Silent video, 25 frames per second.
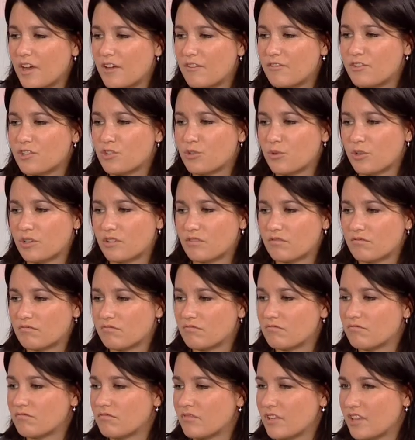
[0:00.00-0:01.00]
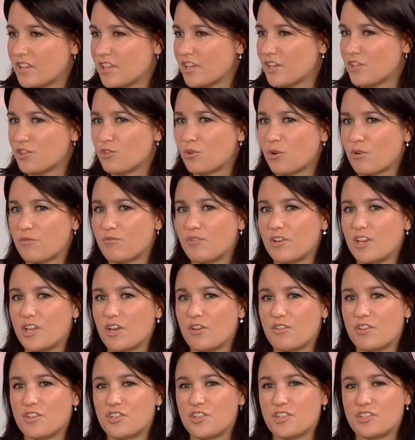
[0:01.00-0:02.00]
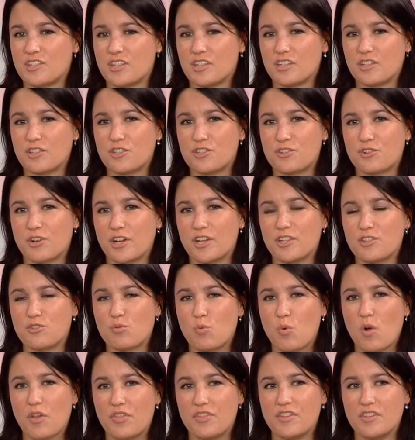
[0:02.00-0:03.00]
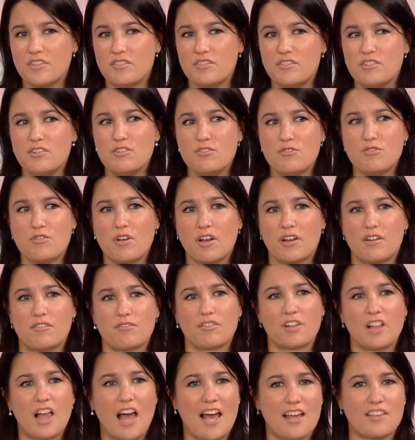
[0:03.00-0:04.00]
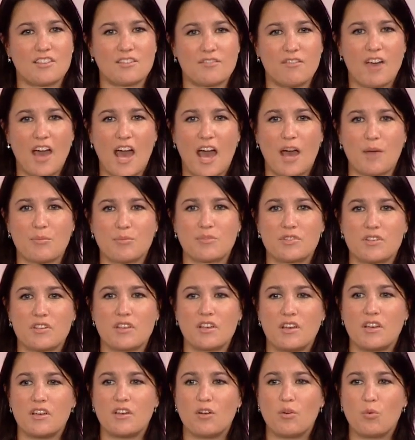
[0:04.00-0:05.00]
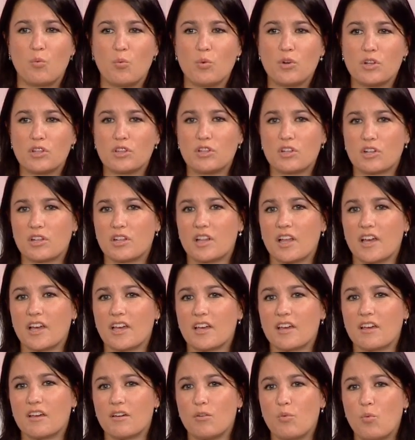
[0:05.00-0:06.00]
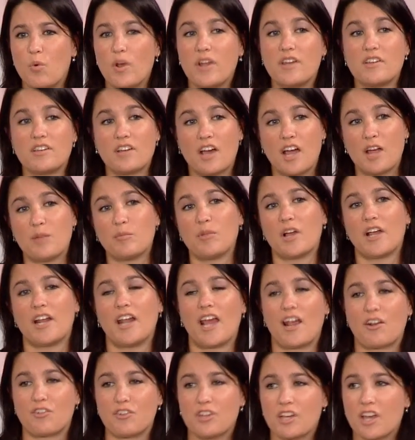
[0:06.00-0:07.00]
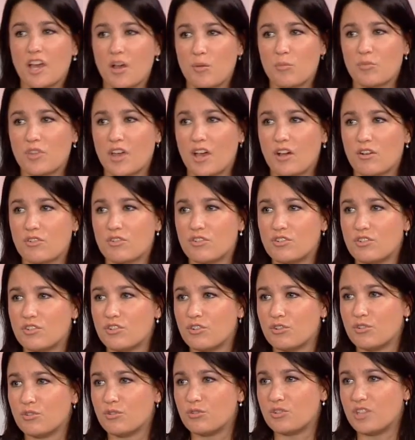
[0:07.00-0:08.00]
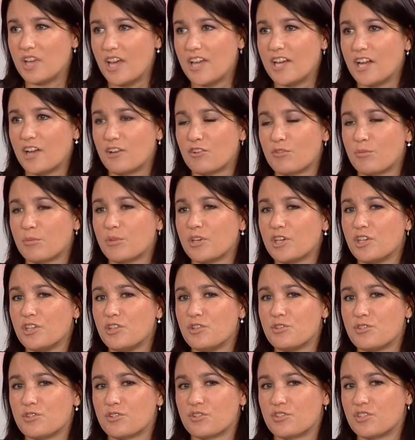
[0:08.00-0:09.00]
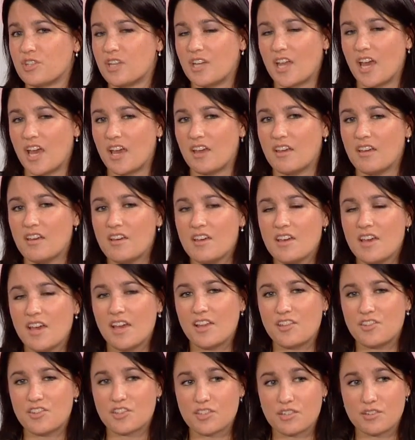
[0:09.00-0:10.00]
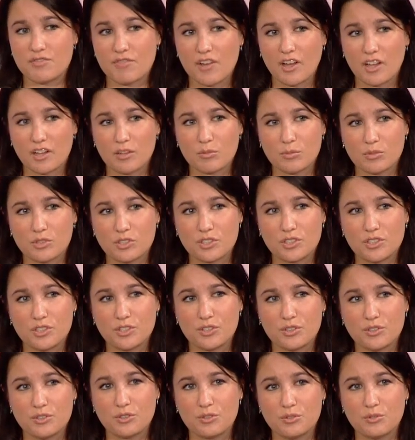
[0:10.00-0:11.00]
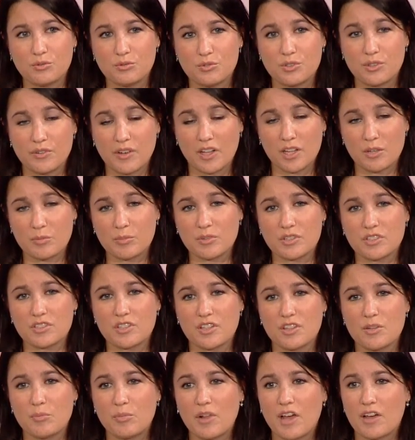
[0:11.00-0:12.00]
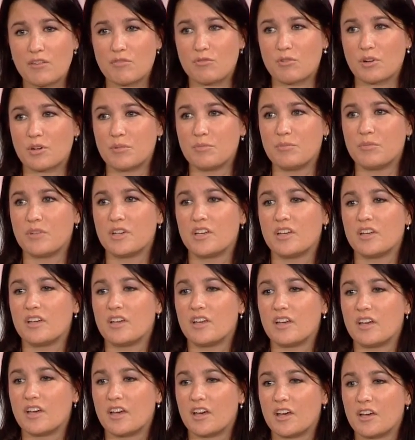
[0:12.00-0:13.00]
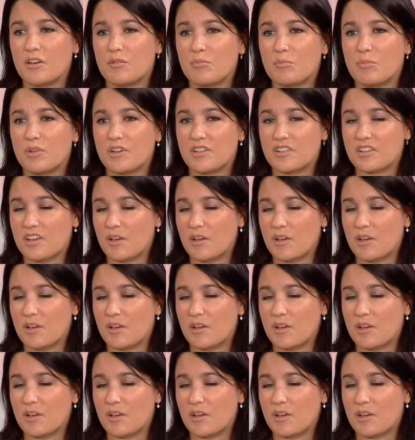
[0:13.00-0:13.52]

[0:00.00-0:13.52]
have a short video that just illustrates what these new kind of class of apps will look like when Timeline actually comes out to 800 million users. Today, it's just available to developers on the platform, but it's